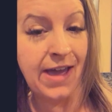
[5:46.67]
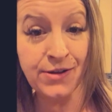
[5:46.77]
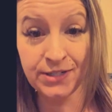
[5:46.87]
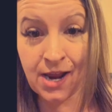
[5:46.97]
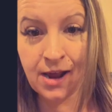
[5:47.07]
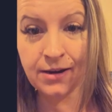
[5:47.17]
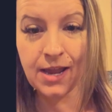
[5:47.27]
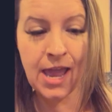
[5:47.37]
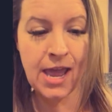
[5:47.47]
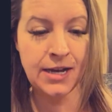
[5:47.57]
Hound Dog
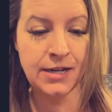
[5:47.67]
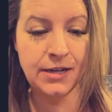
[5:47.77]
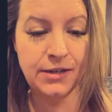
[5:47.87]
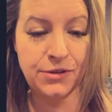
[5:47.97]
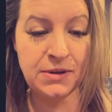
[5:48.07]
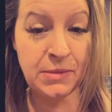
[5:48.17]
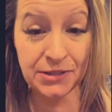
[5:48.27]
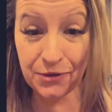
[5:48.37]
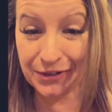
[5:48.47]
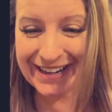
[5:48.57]
and three
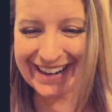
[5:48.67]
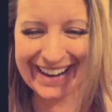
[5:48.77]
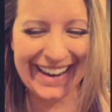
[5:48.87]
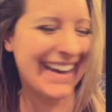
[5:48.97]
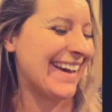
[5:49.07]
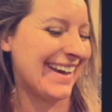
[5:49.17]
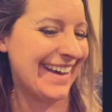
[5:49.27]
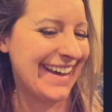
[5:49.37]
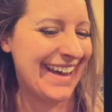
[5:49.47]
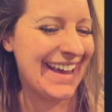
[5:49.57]
months old.
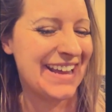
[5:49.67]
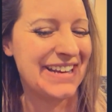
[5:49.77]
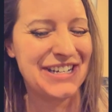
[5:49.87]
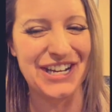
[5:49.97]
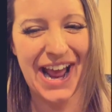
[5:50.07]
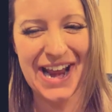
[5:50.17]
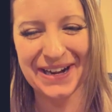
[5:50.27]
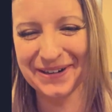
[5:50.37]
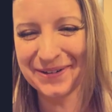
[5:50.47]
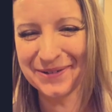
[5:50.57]

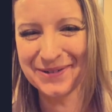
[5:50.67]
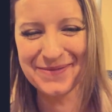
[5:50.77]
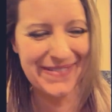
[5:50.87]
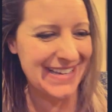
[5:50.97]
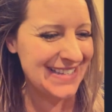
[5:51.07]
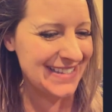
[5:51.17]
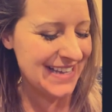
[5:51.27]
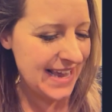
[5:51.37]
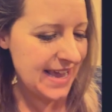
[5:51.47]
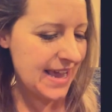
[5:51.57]
Ginormous.
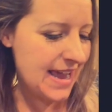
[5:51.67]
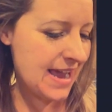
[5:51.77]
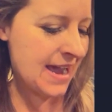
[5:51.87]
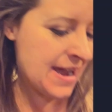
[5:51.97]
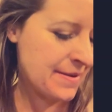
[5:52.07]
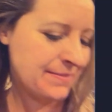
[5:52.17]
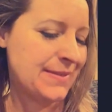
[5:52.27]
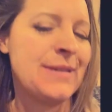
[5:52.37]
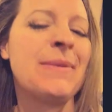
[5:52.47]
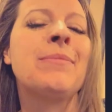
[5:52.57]
Um,
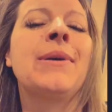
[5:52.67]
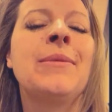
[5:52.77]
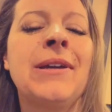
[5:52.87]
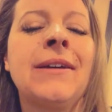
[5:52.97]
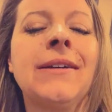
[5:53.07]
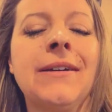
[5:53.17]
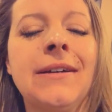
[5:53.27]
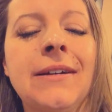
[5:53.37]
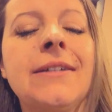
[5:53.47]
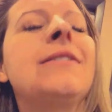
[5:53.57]
she's my baby.
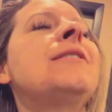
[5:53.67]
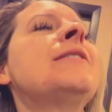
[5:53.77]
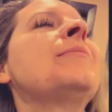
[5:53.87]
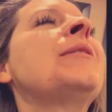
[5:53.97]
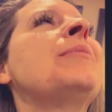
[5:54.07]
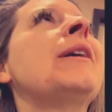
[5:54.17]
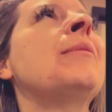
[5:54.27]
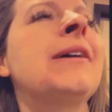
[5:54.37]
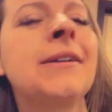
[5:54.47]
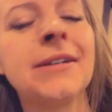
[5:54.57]
She's my
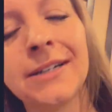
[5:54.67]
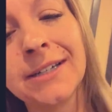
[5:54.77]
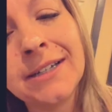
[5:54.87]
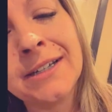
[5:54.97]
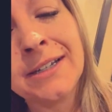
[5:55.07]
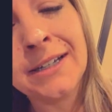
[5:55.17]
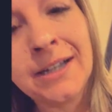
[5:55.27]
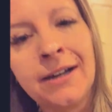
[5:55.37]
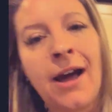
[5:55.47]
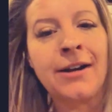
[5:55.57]
baby.
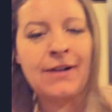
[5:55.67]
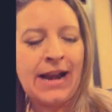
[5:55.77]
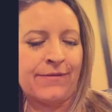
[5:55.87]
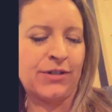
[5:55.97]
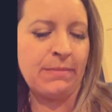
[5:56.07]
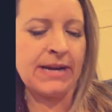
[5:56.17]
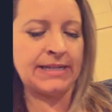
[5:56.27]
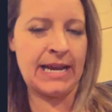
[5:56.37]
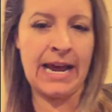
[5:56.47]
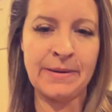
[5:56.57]
I got her right after my
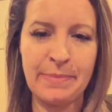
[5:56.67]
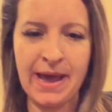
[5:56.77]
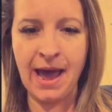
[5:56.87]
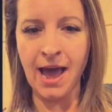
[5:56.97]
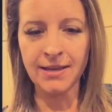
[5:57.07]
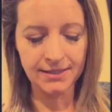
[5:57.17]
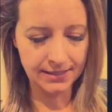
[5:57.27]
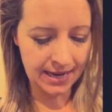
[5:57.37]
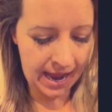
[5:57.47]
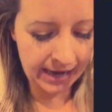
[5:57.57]
dad
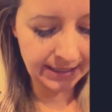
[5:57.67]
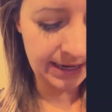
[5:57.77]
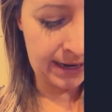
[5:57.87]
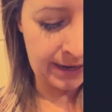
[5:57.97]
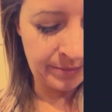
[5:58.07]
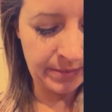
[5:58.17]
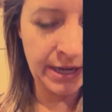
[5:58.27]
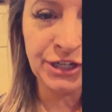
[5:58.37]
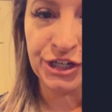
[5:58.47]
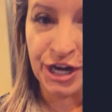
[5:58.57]
passed at um,
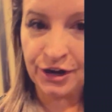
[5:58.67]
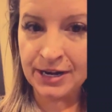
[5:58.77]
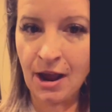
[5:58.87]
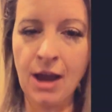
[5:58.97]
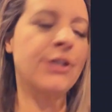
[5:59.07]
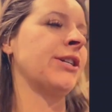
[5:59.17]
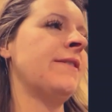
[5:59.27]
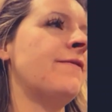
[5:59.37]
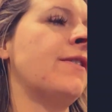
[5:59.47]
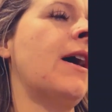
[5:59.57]
a charity
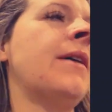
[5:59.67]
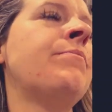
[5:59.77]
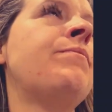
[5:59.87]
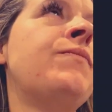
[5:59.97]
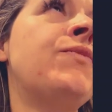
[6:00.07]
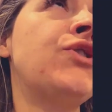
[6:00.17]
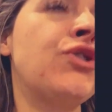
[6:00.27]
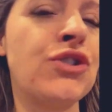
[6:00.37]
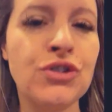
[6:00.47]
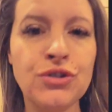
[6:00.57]
auction for a
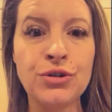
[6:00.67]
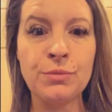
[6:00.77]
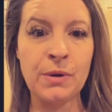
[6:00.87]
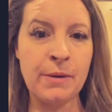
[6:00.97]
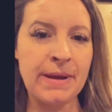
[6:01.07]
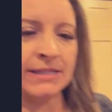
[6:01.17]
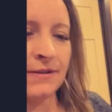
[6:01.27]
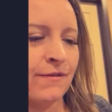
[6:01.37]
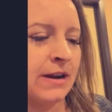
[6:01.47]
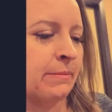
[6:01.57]
super
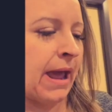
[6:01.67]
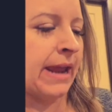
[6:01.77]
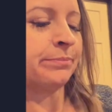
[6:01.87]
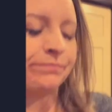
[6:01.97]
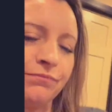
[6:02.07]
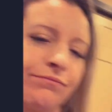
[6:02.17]
amazing friend of mine.